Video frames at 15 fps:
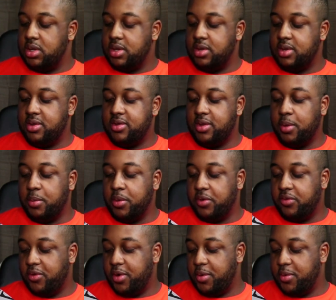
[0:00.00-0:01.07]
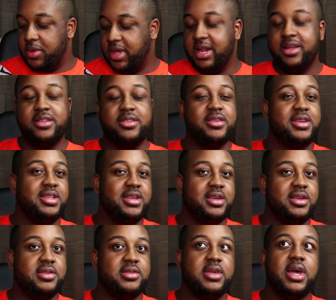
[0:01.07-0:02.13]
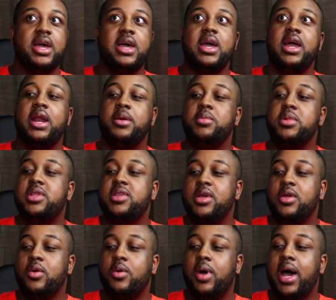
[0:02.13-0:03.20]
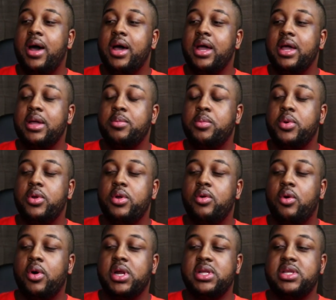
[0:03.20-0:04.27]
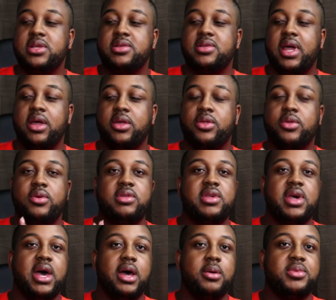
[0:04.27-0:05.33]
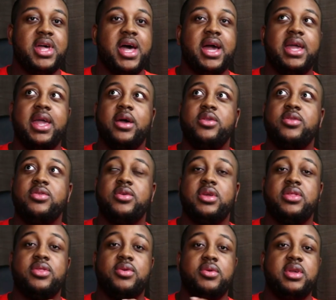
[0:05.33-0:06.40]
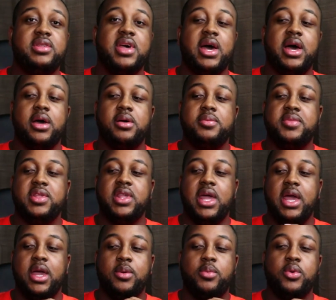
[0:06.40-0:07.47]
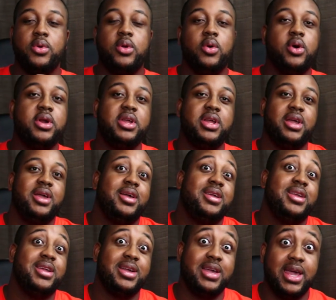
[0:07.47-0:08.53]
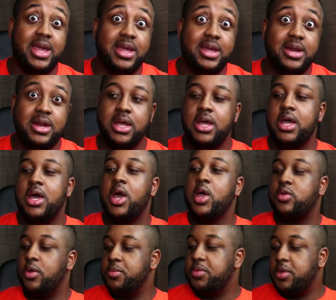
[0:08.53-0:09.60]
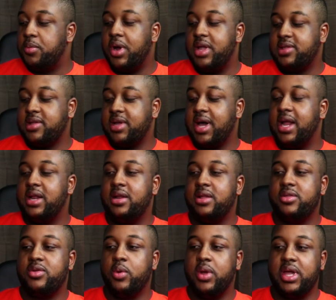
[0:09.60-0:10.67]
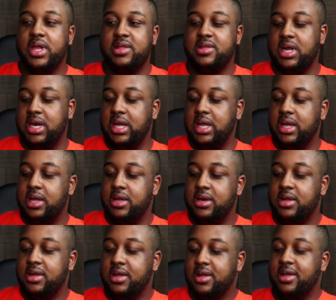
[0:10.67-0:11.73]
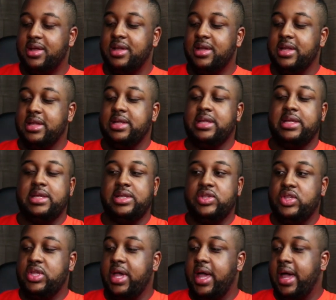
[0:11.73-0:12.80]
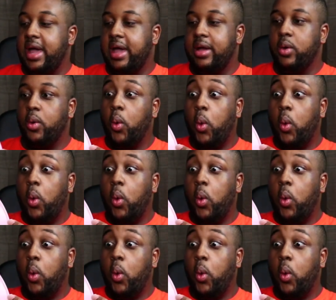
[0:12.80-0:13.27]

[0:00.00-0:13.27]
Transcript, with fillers: So before we get into the disc, let me tell you, I pre-ordered this like 3 times. I canceled it 3 times and pre-ordered it again. So I'm surprised I got it as quick as I did. Good chap.